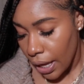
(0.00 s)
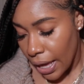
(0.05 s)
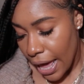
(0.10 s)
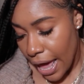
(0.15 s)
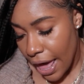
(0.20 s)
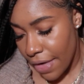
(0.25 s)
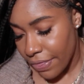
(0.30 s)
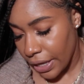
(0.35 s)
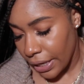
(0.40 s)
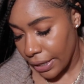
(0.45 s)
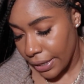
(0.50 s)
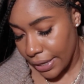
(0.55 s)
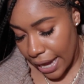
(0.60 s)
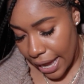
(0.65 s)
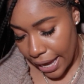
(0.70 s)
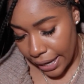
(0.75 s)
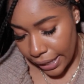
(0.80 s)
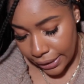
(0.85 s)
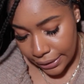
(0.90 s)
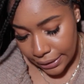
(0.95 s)
And then
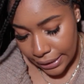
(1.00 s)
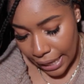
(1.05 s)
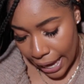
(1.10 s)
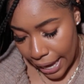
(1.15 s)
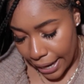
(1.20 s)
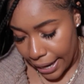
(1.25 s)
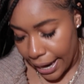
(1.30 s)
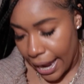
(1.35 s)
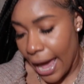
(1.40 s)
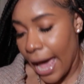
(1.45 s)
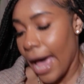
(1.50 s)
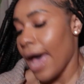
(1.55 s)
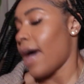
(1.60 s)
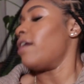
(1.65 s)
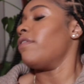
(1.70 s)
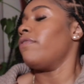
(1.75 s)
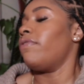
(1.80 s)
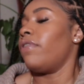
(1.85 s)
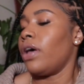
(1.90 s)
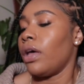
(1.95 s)
next I
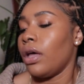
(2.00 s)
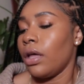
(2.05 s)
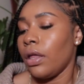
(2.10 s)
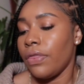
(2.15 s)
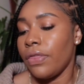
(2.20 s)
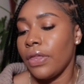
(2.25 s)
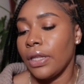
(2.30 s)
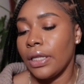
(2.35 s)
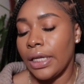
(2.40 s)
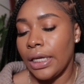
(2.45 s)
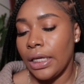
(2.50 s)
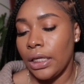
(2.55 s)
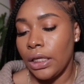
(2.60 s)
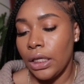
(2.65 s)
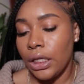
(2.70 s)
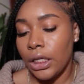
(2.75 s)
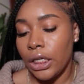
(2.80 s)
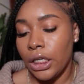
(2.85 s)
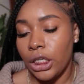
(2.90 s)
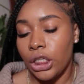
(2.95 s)
have the
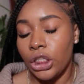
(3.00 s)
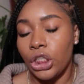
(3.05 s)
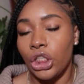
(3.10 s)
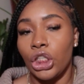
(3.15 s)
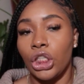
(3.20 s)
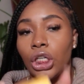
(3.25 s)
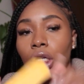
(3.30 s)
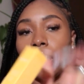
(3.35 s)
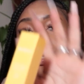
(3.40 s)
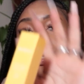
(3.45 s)
Lineage